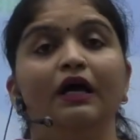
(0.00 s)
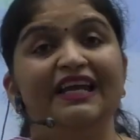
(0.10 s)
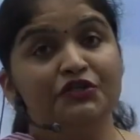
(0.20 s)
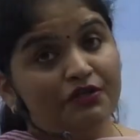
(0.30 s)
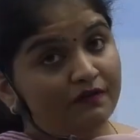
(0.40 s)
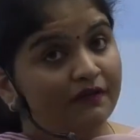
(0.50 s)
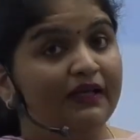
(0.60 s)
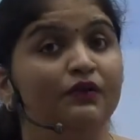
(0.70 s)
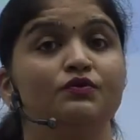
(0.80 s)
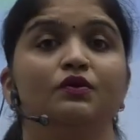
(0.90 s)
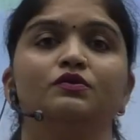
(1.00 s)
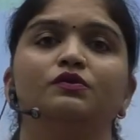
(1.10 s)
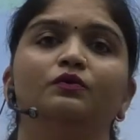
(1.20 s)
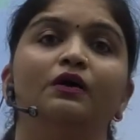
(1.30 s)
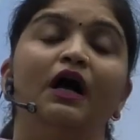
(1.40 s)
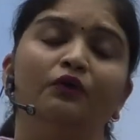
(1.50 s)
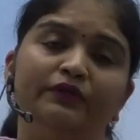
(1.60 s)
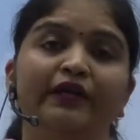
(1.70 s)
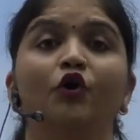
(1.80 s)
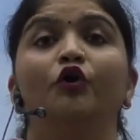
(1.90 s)
Asian values also, how
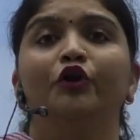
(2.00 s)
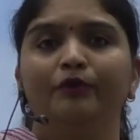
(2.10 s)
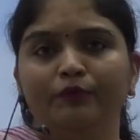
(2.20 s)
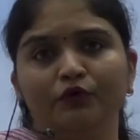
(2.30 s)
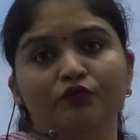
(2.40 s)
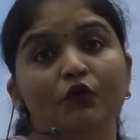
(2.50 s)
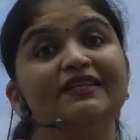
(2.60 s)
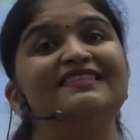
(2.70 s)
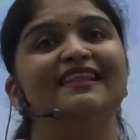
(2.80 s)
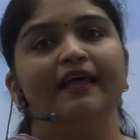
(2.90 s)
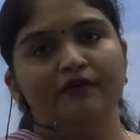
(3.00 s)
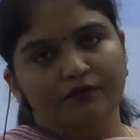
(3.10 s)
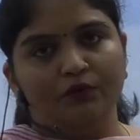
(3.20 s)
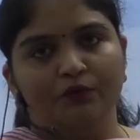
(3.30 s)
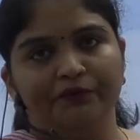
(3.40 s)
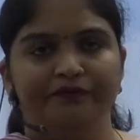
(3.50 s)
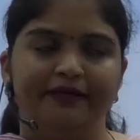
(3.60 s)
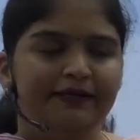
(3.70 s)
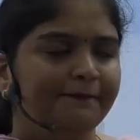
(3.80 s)
they contribute, what is their view, fine?